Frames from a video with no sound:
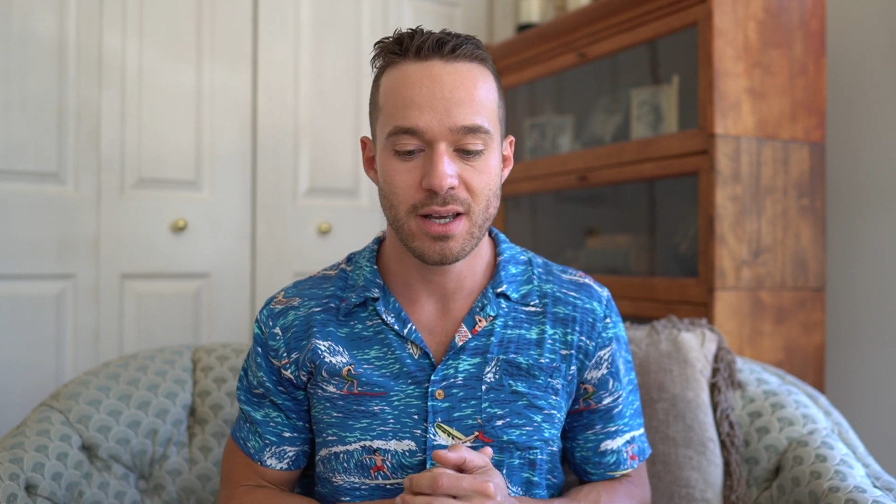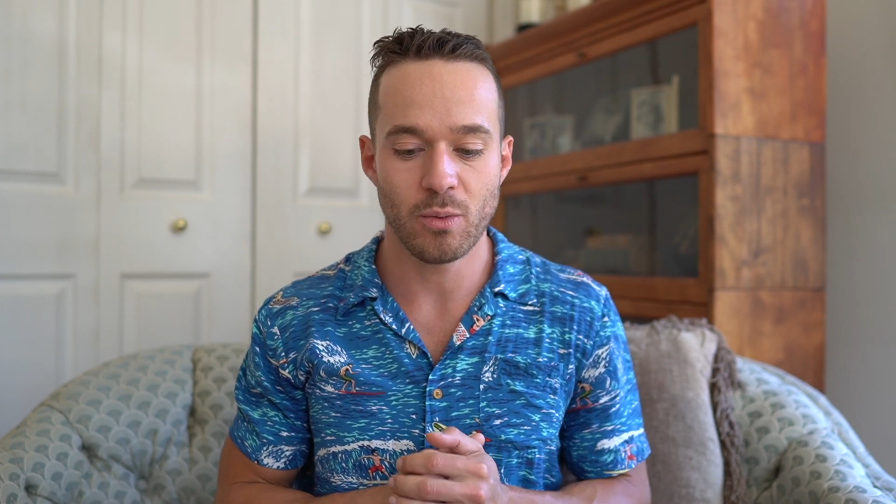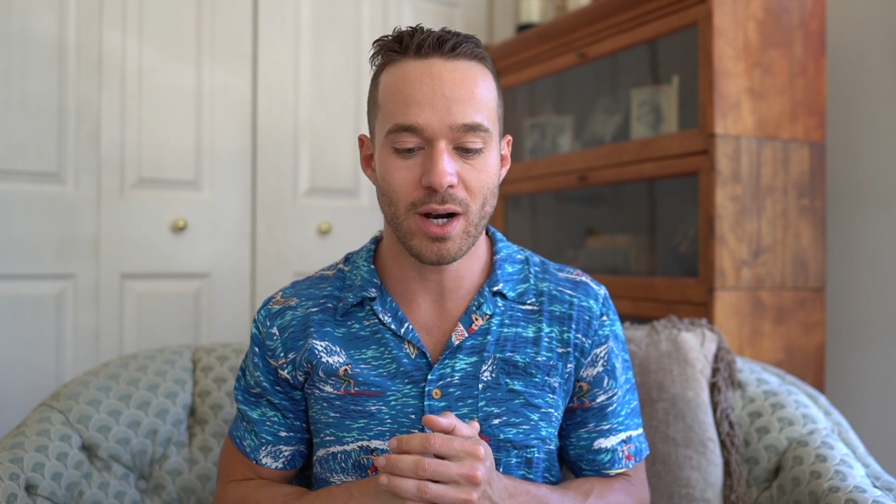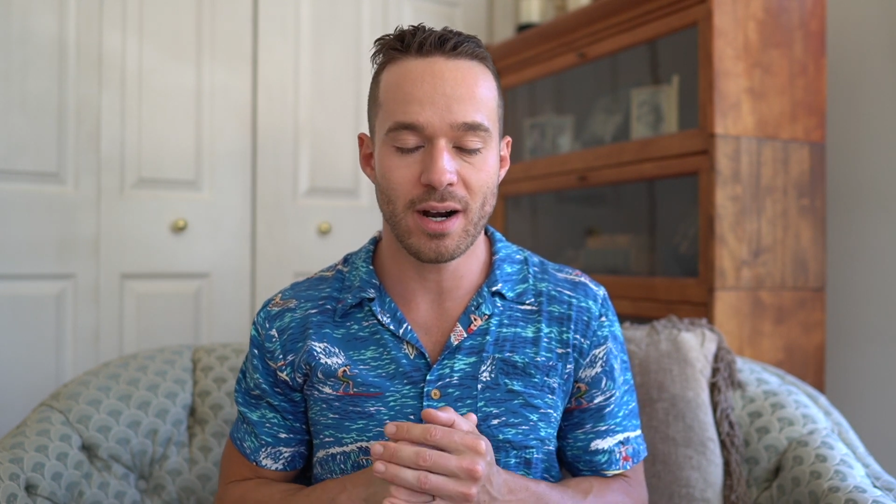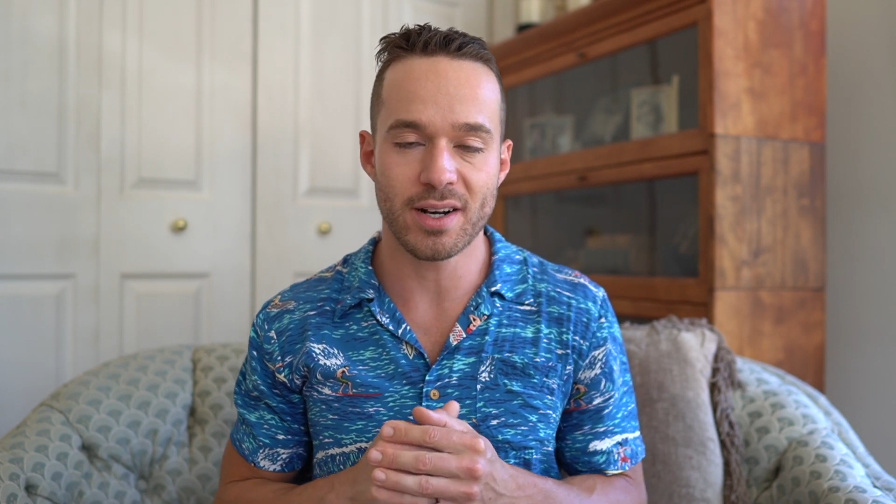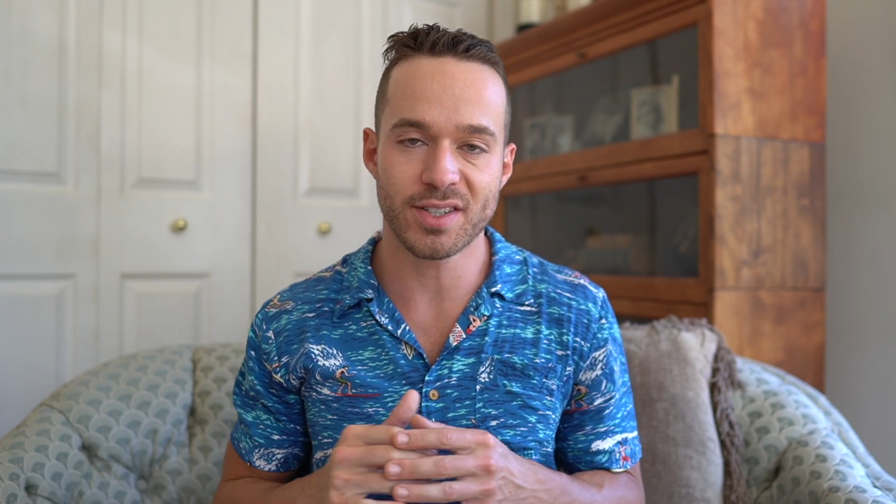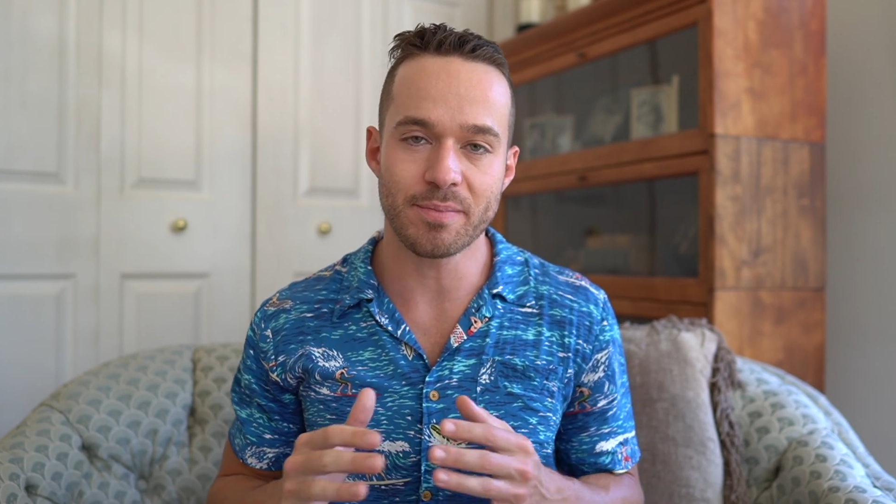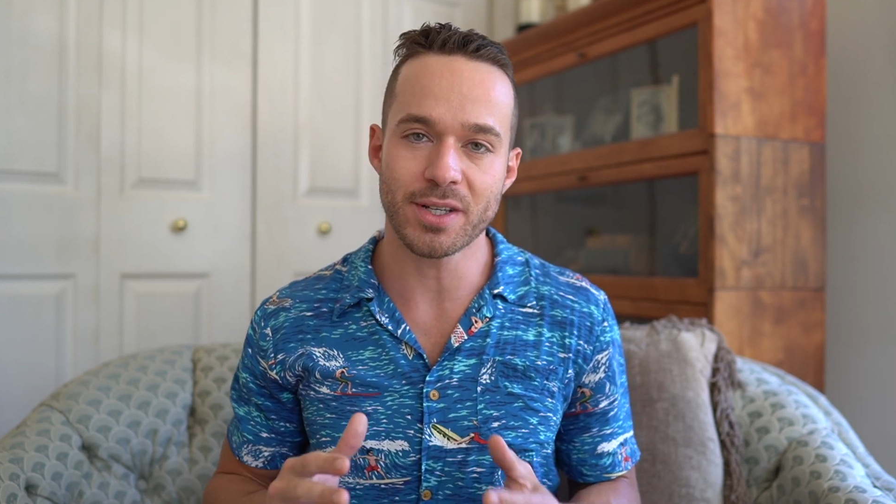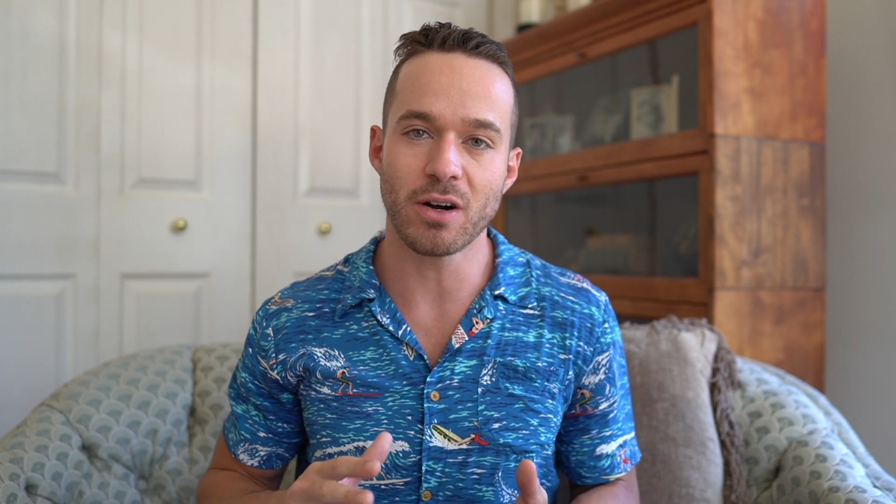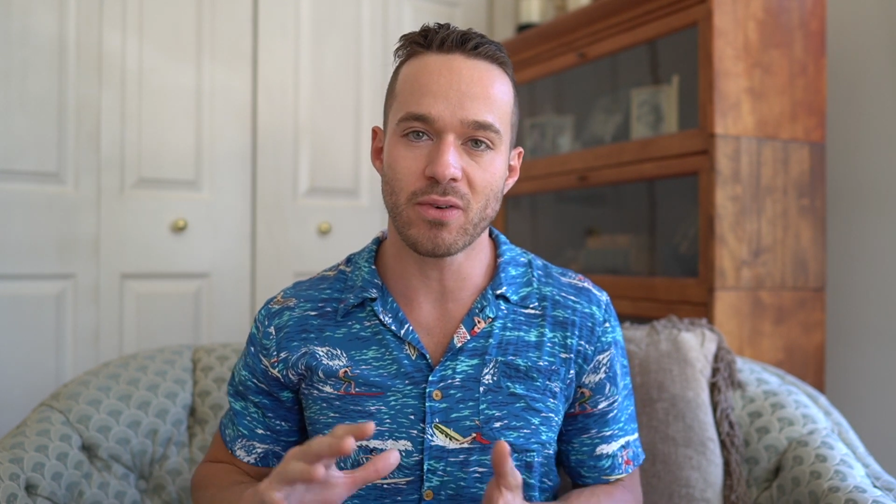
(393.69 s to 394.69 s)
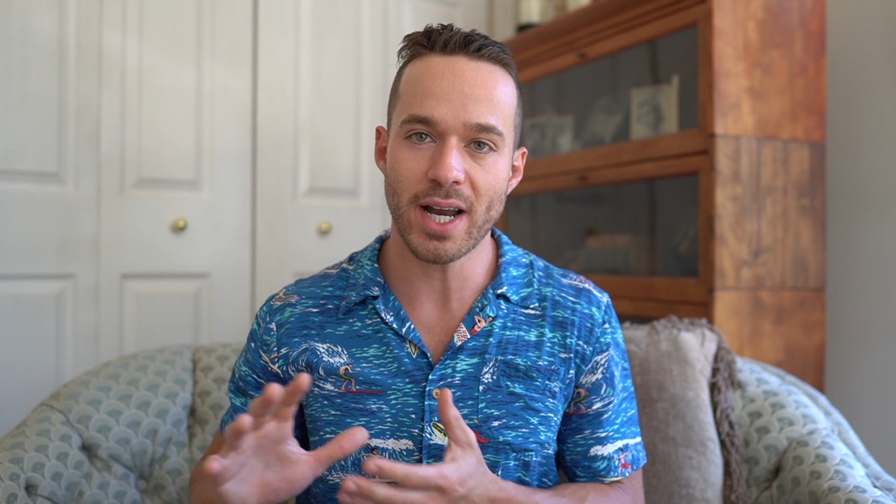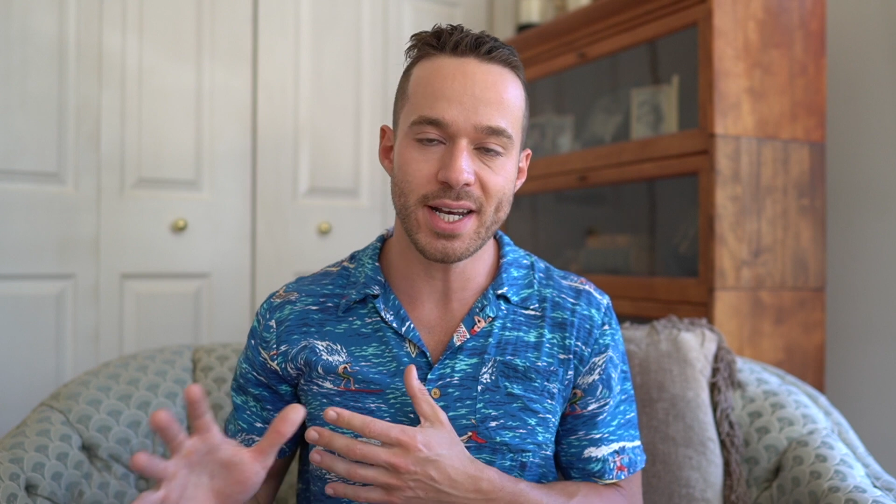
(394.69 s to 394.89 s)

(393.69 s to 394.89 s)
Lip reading: where something over